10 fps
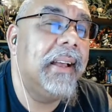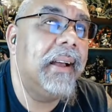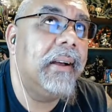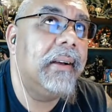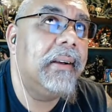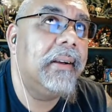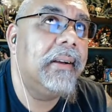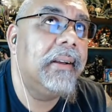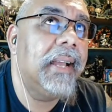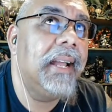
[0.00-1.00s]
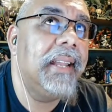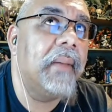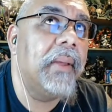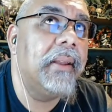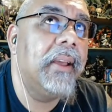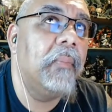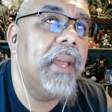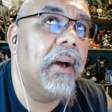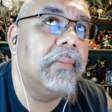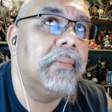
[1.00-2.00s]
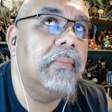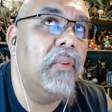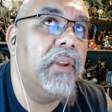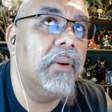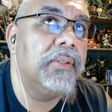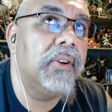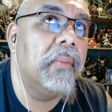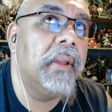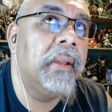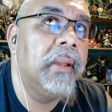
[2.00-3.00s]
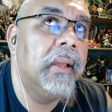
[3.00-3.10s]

oh, God damn it. Help me out, Movie Dojo Army.